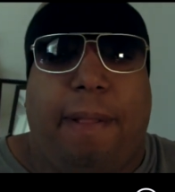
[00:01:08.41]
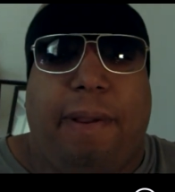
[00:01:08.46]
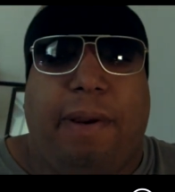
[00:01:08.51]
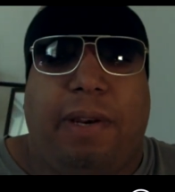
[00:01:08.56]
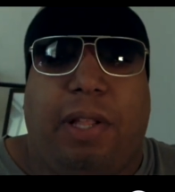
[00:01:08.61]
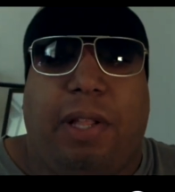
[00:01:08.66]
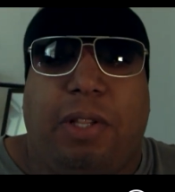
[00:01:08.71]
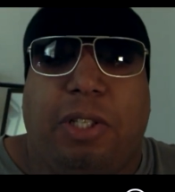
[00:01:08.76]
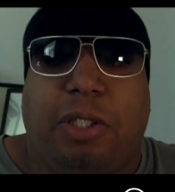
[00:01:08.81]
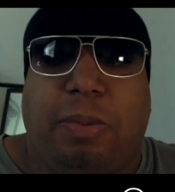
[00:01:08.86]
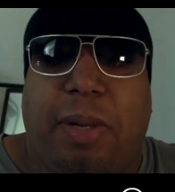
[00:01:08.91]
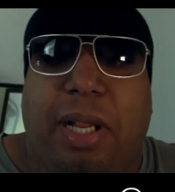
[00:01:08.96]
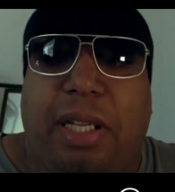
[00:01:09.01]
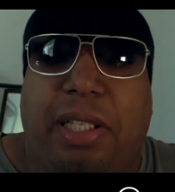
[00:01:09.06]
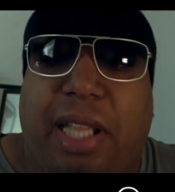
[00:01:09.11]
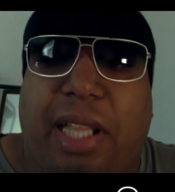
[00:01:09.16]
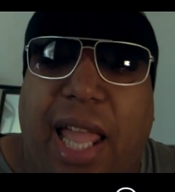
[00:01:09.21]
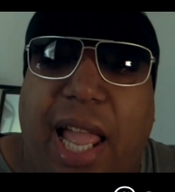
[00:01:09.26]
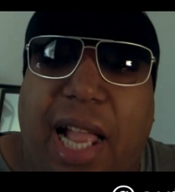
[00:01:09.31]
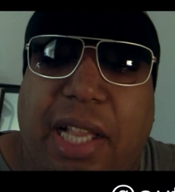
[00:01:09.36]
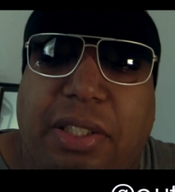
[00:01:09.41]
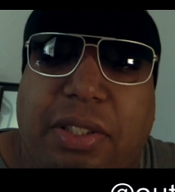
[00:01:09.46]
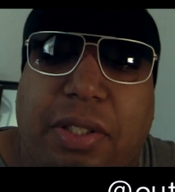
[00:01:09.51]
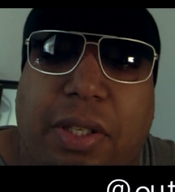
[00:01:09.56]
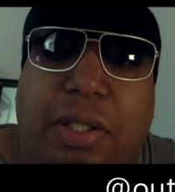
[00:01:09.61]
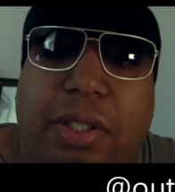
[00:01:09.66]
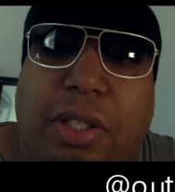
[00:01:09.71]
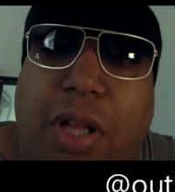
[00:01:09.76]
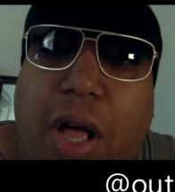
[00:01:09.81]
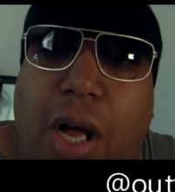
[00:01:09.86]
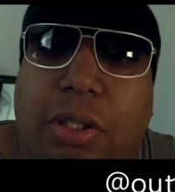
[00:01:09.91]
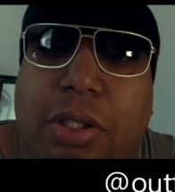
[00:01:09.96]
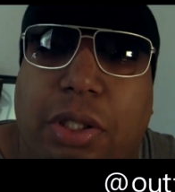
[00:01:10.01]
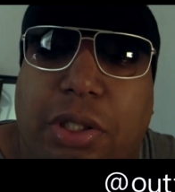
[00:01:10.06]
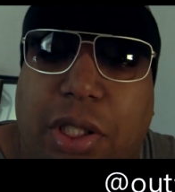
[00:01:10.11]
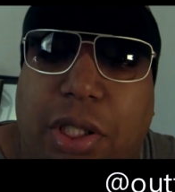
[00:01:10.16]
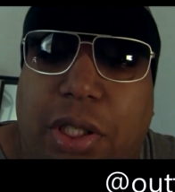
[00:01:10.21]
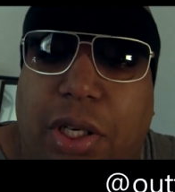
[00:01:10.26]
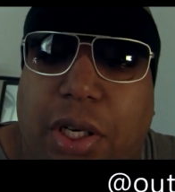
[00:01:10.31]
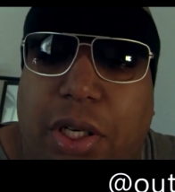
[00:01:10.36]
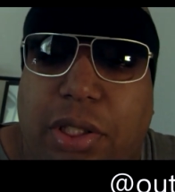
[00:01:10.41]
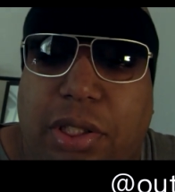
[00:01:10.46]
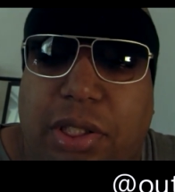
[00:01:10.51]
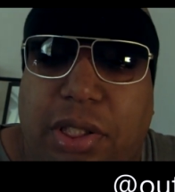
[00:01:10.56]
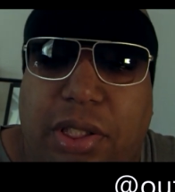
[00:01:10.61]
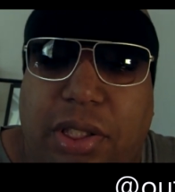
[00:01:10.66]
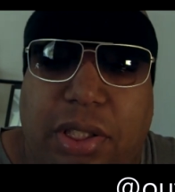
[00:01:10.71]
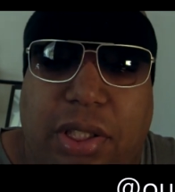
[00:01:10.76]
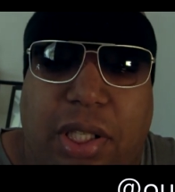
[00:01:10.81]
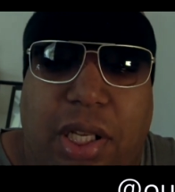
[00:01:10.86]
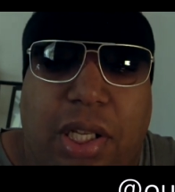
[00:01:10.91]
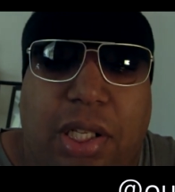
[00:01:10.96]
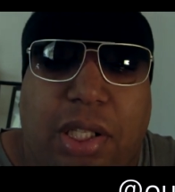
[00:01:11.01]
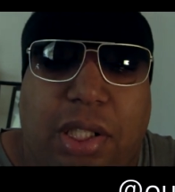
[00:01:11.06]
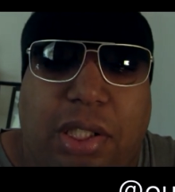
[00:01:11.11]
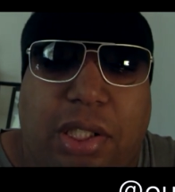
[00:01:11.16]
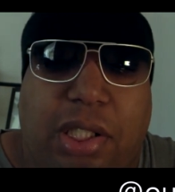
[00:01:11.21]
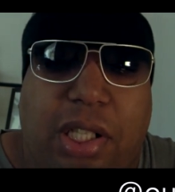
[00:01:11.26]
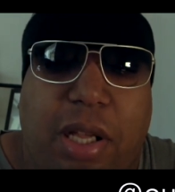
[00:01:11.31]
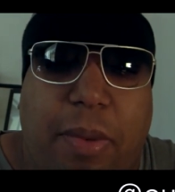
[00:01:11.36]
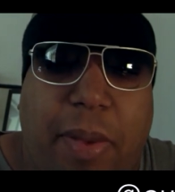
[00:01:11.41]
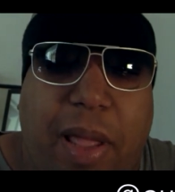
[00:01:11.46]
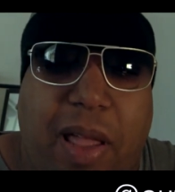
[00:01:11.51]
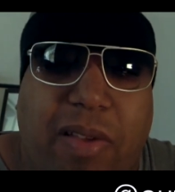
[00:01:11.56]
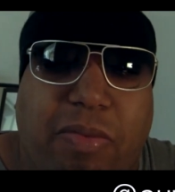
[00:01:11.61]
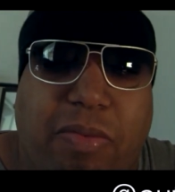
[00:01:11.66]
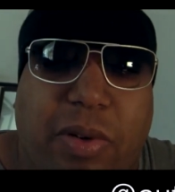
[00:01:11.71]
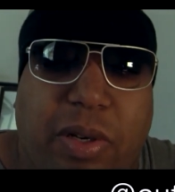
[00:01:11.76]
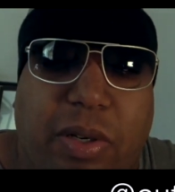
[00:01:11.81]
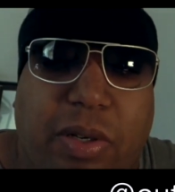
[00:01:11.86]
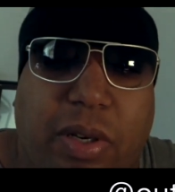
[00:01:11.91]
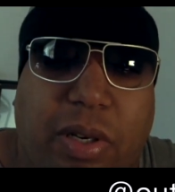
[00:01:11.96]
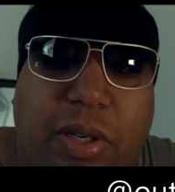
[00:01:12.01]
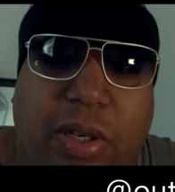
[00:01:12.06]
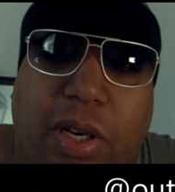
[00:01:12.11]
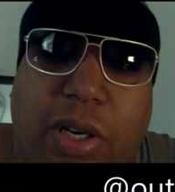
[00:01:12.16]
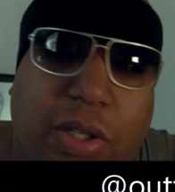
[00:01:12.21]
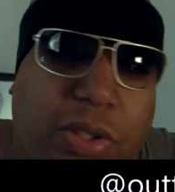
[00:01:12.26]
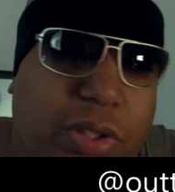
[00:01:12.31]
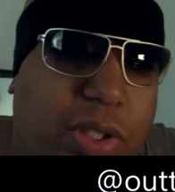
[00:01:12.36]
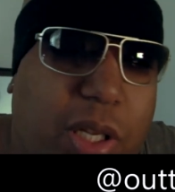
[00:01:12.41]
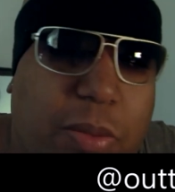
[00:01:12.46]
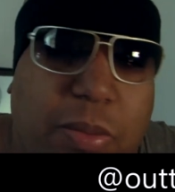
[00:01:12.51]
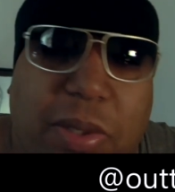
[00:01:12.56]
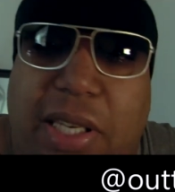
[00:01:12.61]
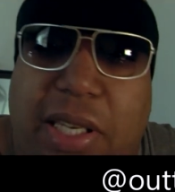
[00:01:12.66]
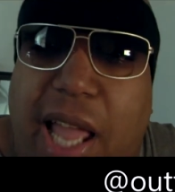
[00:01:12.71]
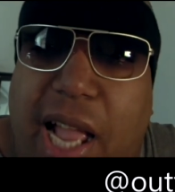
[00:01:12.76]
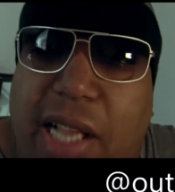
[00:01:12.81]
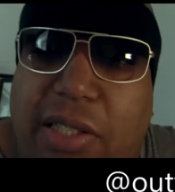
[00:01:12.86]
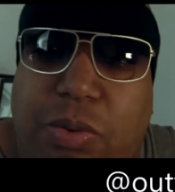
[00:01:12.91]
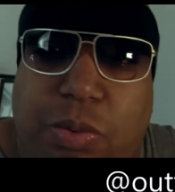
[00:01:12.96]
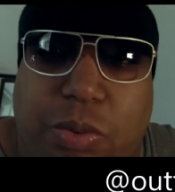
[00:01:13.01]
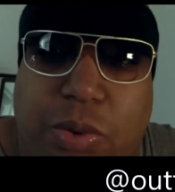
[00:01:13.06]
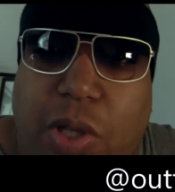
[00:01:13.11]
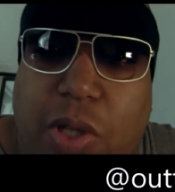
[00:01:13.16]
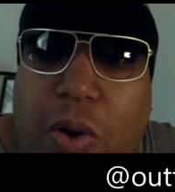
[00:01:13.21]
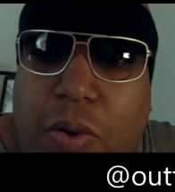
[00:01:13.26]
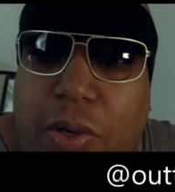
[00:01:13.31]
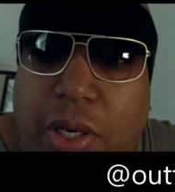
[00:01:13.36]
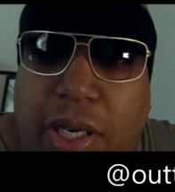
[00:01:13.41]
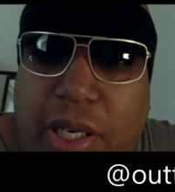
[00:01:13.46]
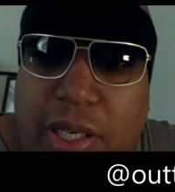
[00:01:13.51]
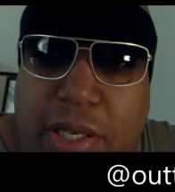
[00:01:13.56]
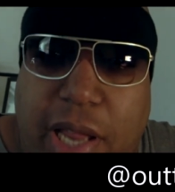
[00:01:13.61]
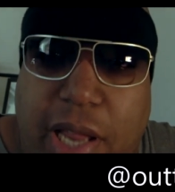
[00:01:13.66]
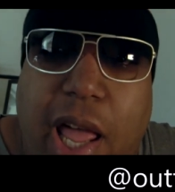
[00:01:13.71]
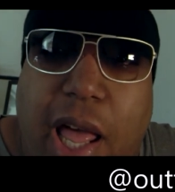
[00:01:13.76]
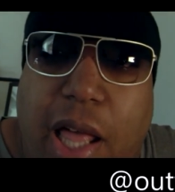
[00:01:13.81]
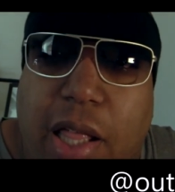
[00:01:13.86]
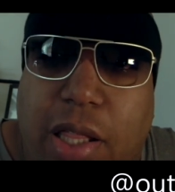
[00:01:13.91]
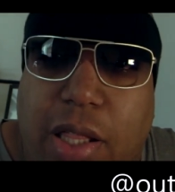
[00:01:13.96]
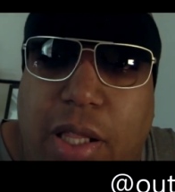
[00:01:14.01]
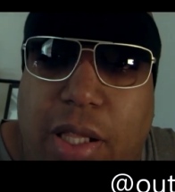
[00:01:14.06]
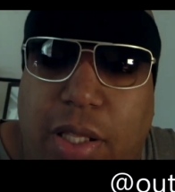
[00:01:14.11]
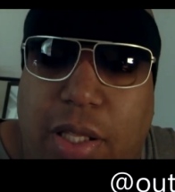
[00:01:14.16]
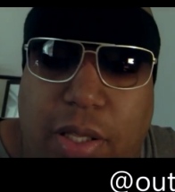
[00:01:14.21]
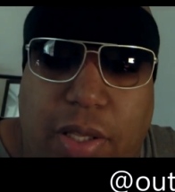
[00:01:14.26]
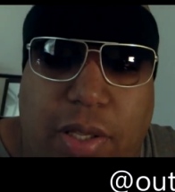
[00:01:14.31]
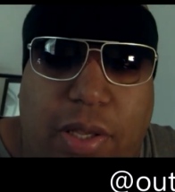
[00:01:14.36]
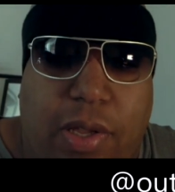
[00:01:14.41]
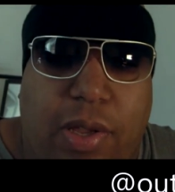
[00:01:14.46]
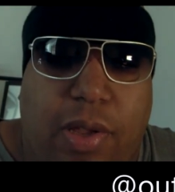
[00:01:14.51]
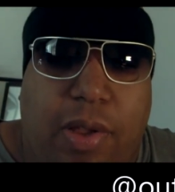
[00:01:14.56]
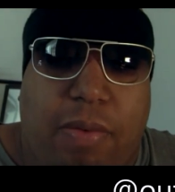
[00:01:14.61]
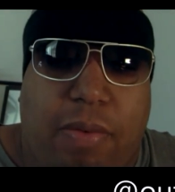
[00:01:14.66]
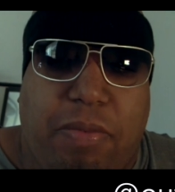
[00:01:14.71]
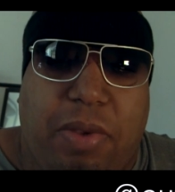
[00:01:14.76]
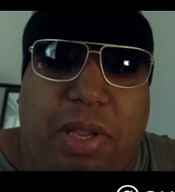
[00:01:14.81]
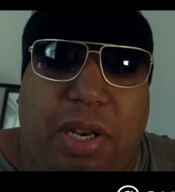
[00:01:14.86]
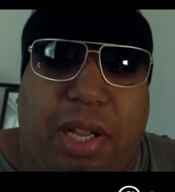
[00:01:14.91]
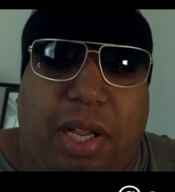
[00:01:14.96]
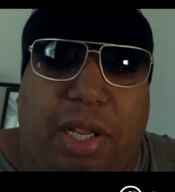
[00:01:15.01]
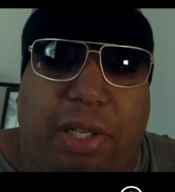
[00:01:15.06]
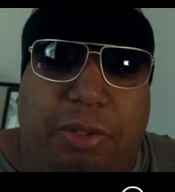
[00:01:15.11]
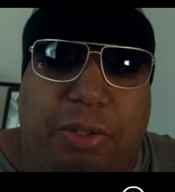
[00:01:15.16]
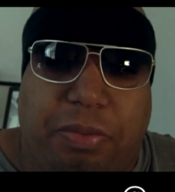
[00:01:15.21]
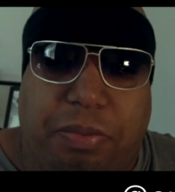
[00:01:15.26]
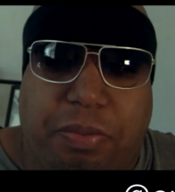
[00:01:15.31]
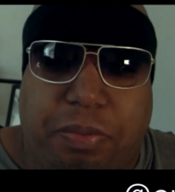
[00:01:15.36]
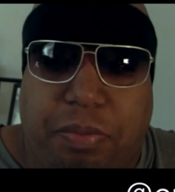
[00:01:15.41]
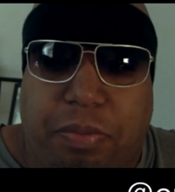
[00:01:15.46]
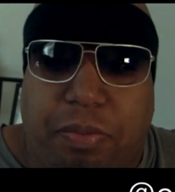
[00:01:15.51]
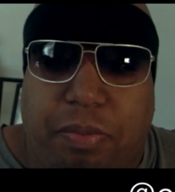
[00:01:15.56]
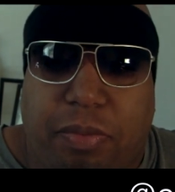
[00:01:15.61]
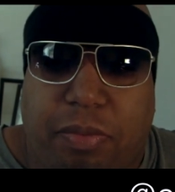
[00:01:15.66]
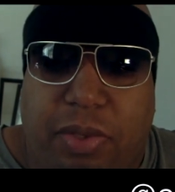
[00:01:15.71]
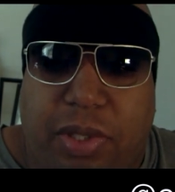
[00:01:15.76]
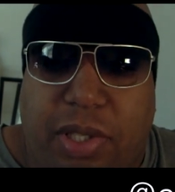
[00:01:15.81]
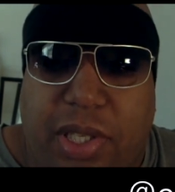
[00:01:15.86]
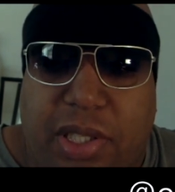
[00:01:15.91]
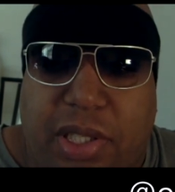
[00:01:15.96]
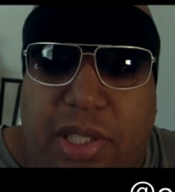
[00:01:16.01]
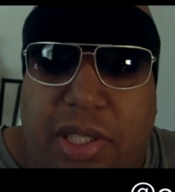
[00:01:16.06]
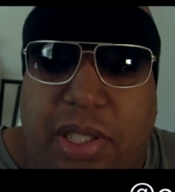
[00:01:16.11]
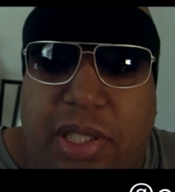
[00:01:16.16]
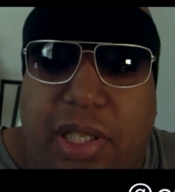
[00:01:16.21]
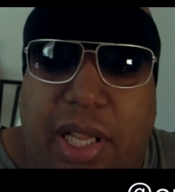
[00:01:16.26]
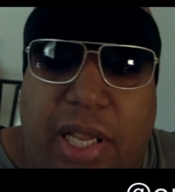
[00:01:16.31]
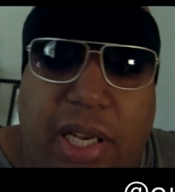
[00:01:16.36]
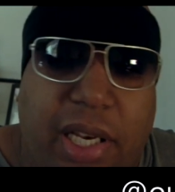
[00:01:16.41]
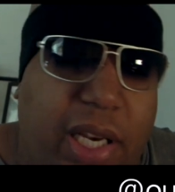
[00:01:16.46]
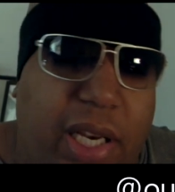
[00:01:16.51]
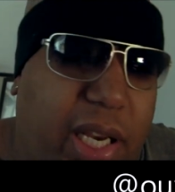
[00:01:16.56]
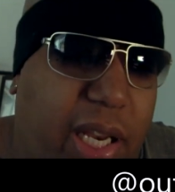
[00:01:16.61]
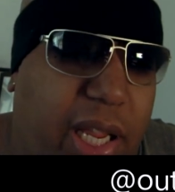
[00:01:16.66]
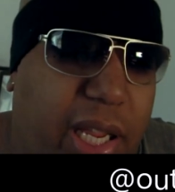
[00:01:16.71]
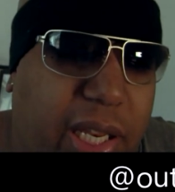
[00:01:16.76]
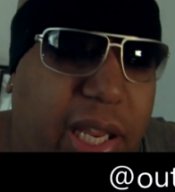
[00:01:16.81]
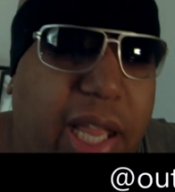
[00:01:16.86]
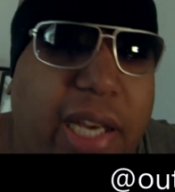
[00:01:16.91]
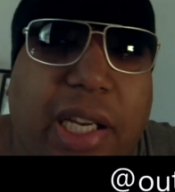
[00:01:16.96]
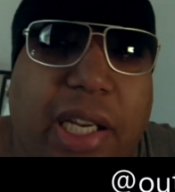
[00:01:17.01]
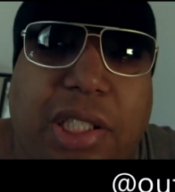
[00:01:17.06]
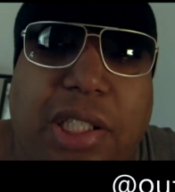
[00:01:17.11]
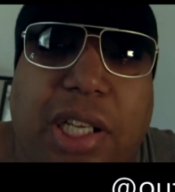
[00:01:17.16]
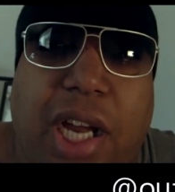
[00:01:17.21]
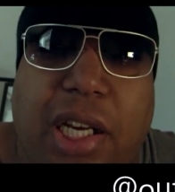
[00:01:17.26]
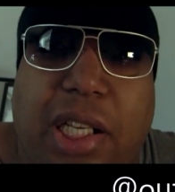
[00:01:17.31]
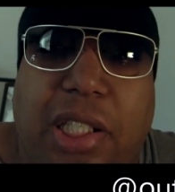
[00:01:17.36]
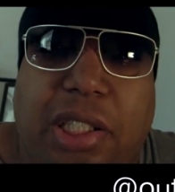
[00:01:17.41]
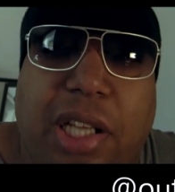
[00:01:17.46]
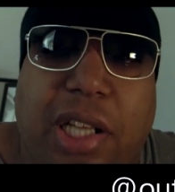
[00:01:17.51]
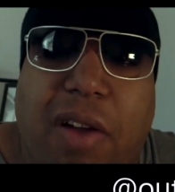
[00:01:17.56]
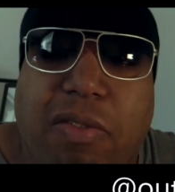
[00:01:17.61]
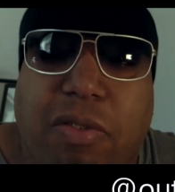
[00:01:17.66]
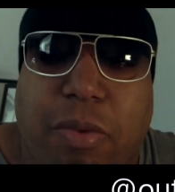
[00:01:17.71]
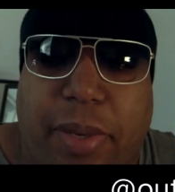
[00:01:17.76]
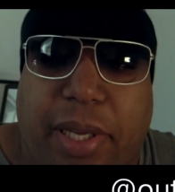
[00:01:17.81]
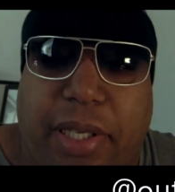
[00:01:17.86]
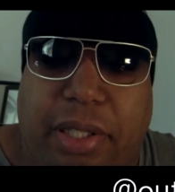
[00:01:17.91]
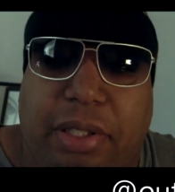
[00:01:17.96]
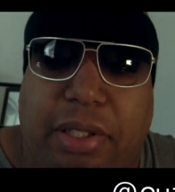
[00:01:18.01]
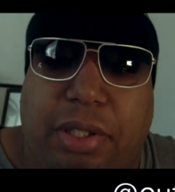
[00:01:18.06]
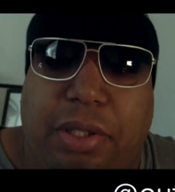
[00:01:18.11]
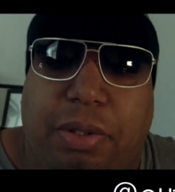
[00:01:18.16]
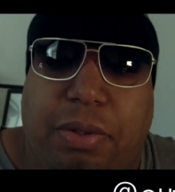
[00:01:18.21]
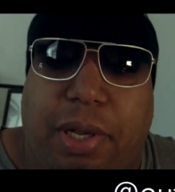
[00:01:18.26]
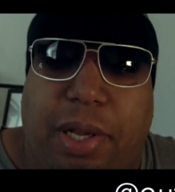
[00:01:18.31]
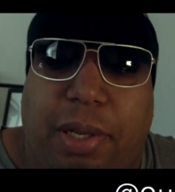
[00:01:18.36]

you know, there's been attacks on doctors and nurses. Some have been, you know, some attacks resulted in death. And this is, it led the Chinese government to